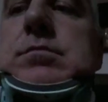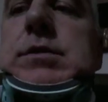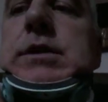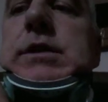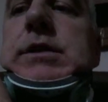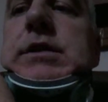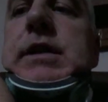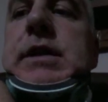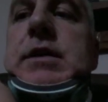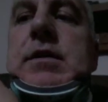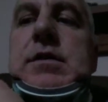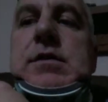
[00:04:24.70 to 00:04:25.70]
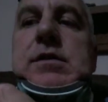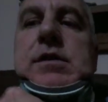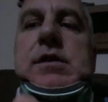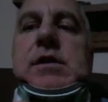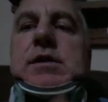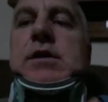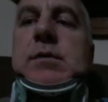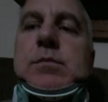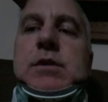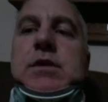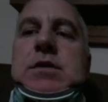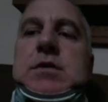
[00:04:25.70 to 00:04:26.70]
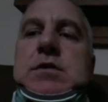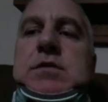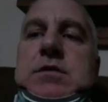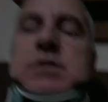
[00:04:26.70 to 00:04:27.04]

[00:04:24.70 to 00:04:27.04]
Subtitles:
pull it tight, put it on,